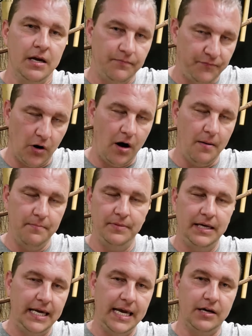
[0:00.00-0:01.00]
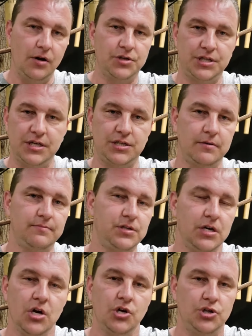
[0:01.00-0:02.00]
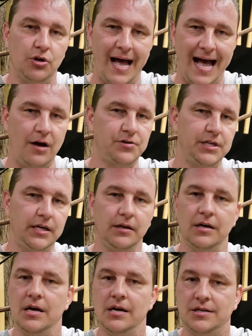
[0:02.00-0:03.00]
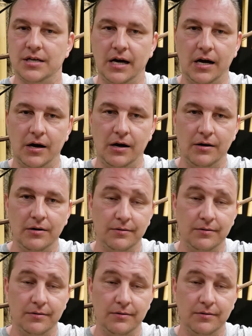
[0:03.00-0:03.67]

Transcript: from ecosystems to housing to